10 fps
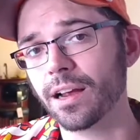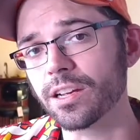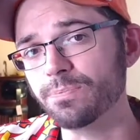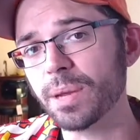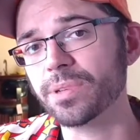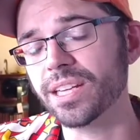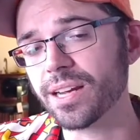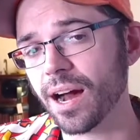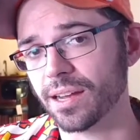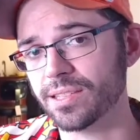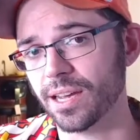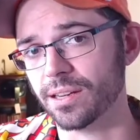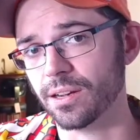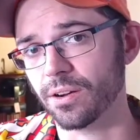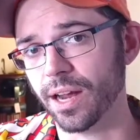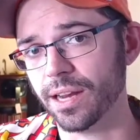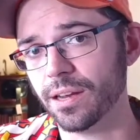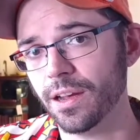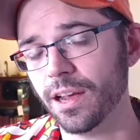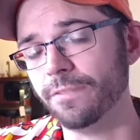Because people need content, all right?
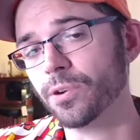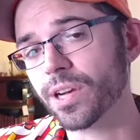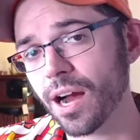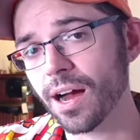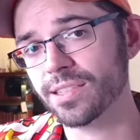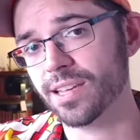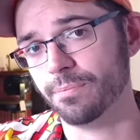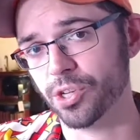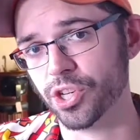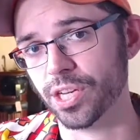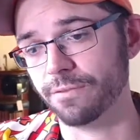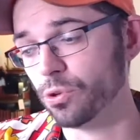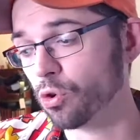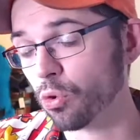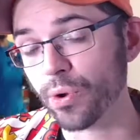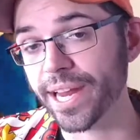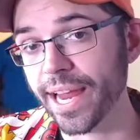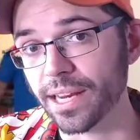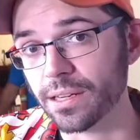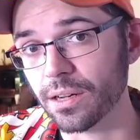If you're a content machine, if you
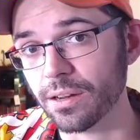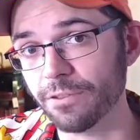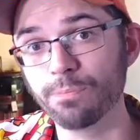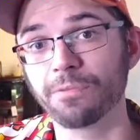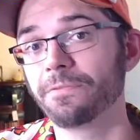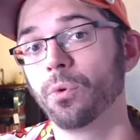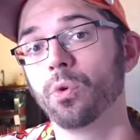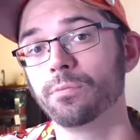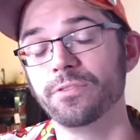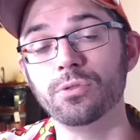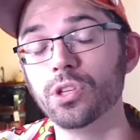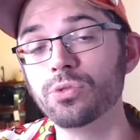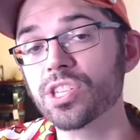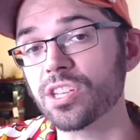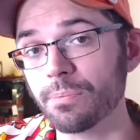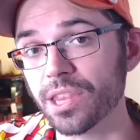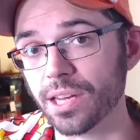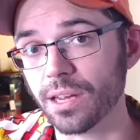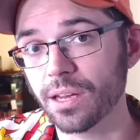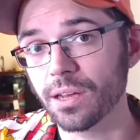create, if you perform, if you do something,